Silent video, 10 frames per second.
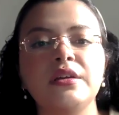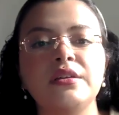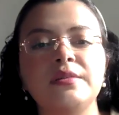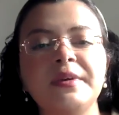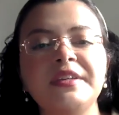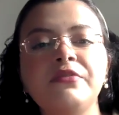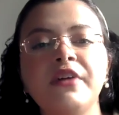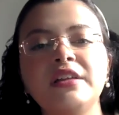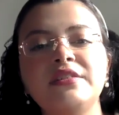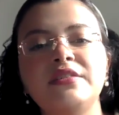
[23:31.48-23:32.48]
domestic
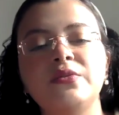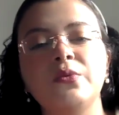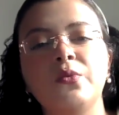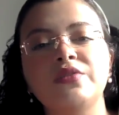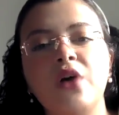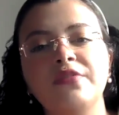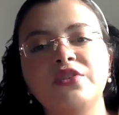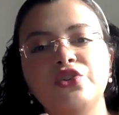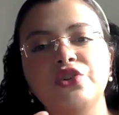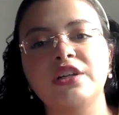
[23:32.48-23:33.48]
violence was
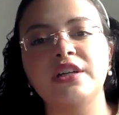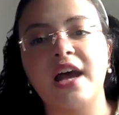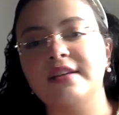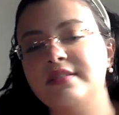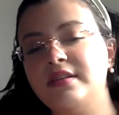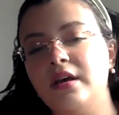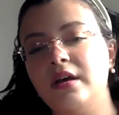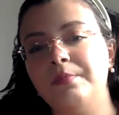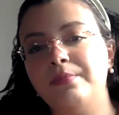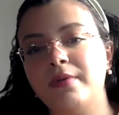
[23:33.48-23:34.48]
often treated as
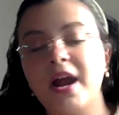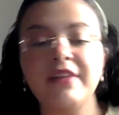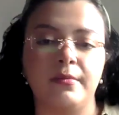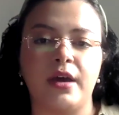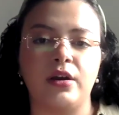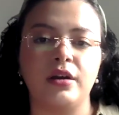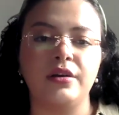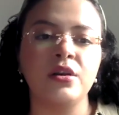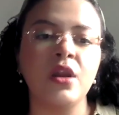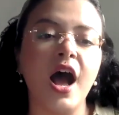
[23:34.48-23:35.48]
a private matter,
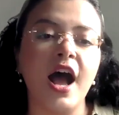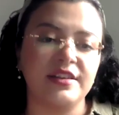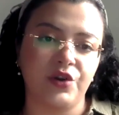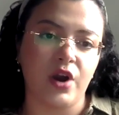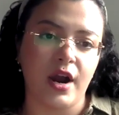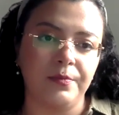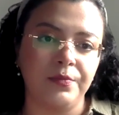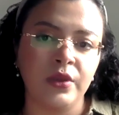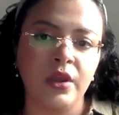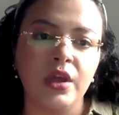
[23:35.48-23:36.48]
not as a crime.
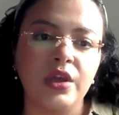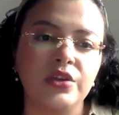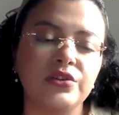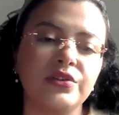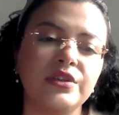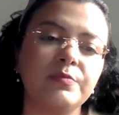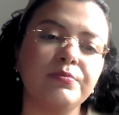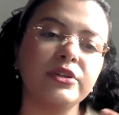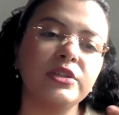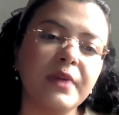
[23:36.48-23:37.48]
This
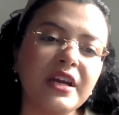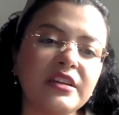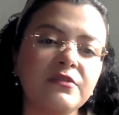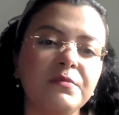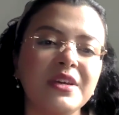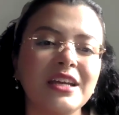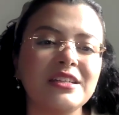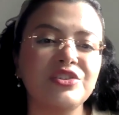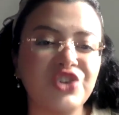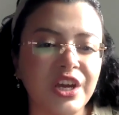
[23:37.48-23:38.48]
perspective began
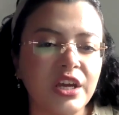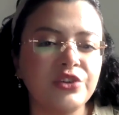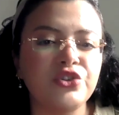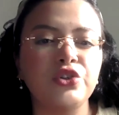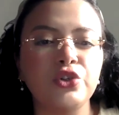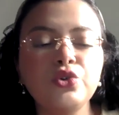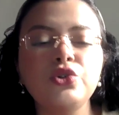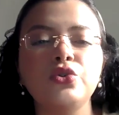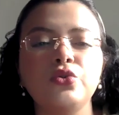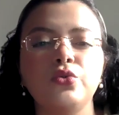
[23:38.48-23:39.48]
to change due
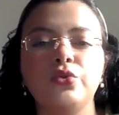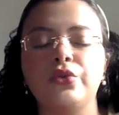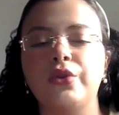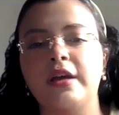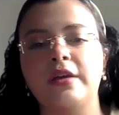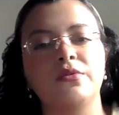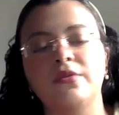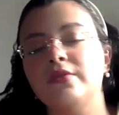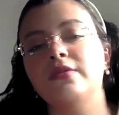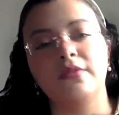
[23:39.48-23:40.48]
to, like,
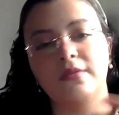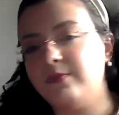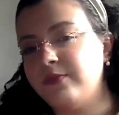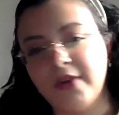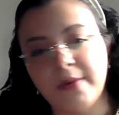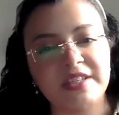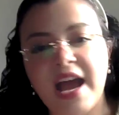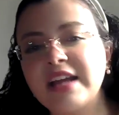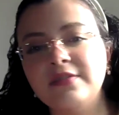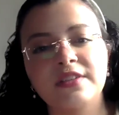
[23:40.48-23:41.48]
feminist
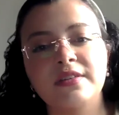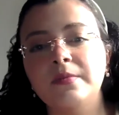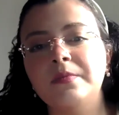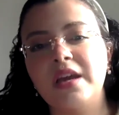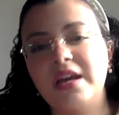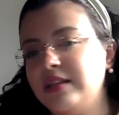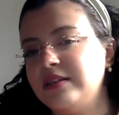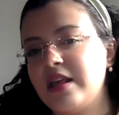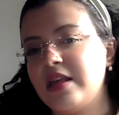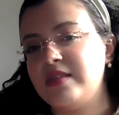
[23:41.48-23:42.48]
activism
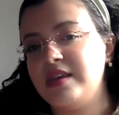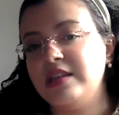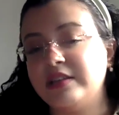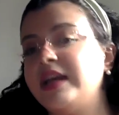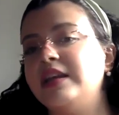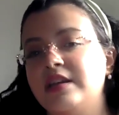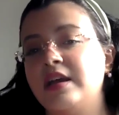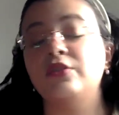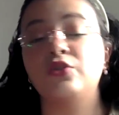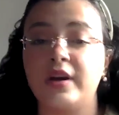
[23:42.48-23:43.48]
in the late
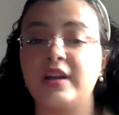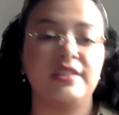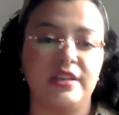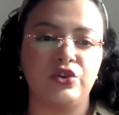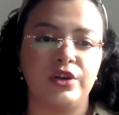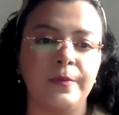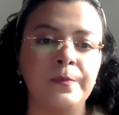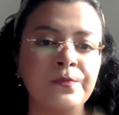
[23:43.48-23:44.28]
20th century.